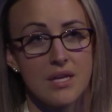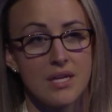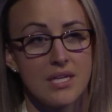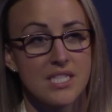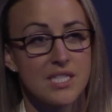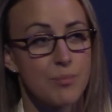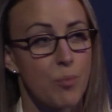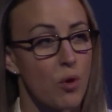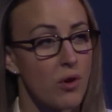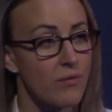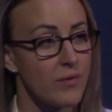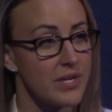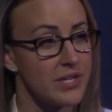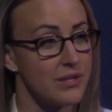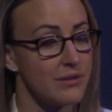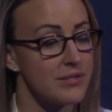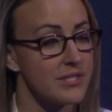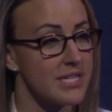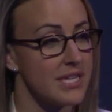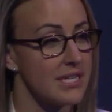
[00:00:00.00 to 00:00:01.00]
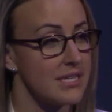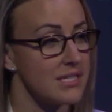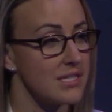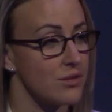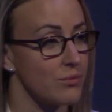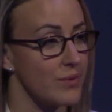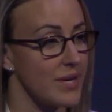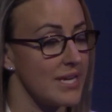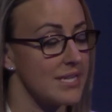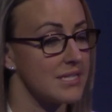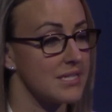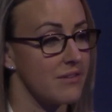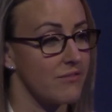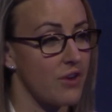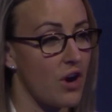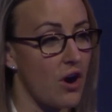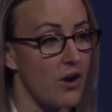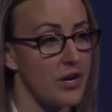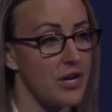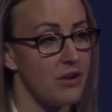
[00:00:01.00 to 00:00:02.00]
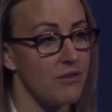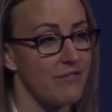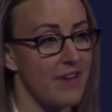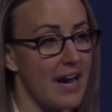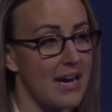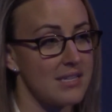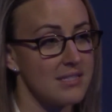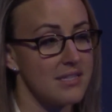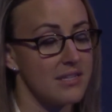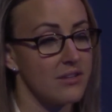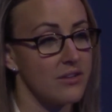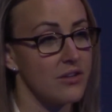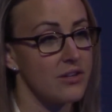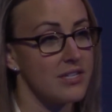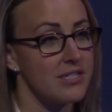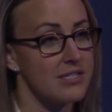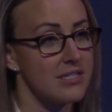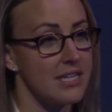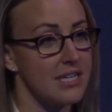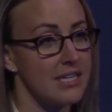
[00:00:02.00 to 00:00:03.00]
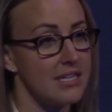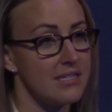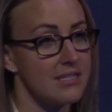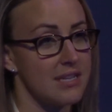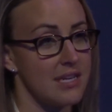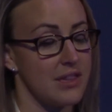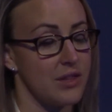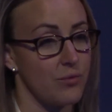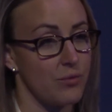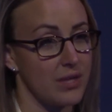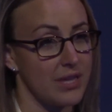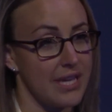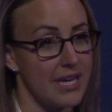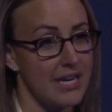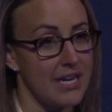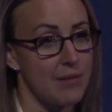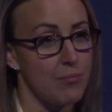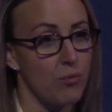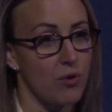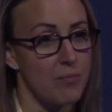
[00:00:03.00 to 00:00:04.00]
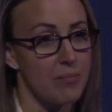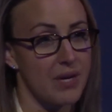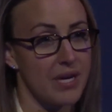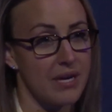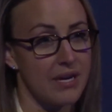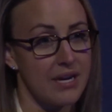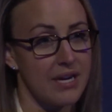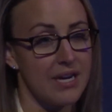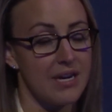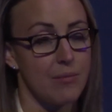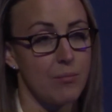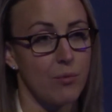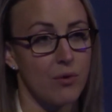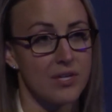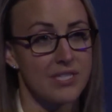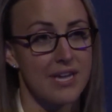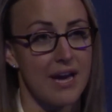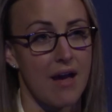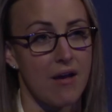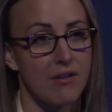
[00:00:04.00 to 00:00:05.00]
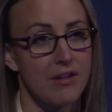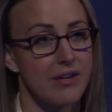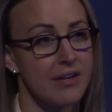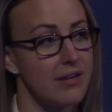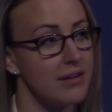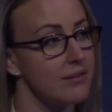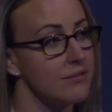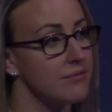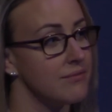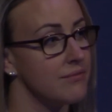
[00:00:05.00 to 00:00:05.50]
Sport reduces the risk of cardiovascular disease and the related morbidity and mortality.